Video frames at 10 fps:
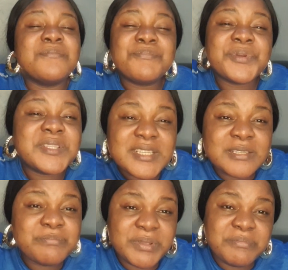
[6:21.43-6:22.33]
but this
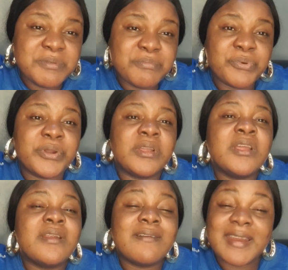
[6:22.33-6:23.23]
baby boy
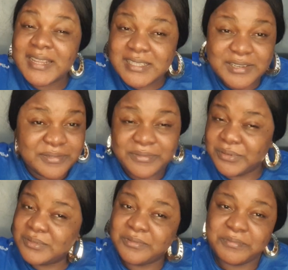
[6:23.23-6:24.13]
right in
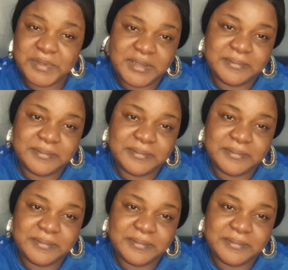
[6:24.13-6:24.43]
front of me.